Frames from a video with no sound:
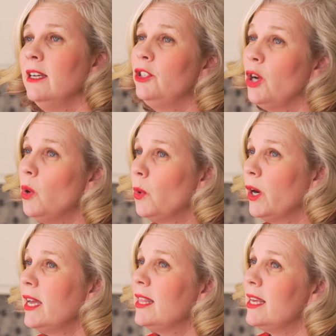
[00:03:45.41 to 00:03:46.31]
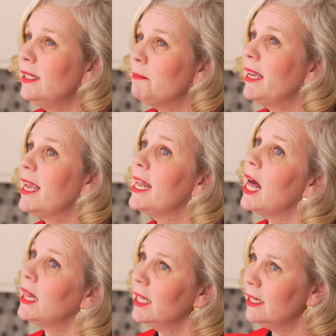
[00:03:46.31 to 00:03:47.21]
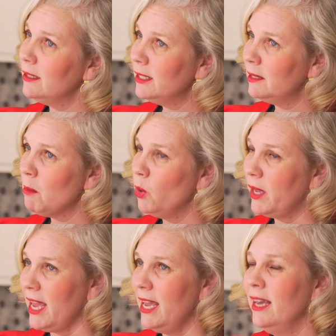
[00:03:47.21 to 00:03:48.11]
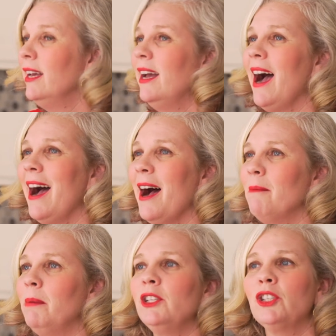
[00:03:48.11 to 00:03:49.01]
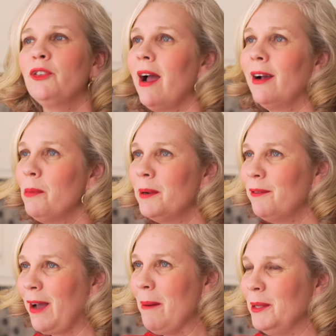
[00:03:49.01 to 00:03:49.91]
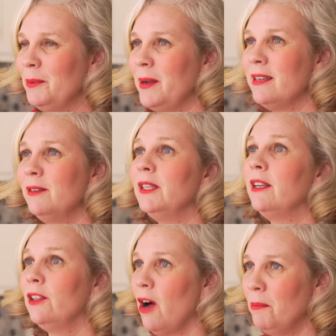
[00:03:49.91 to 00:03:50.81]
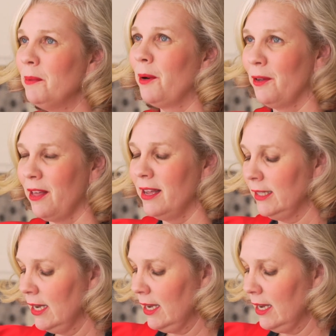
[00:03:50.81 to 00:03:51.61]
Don't worry, things might get a little smoky, but just crack open a couple of windows. It'll all be worth it.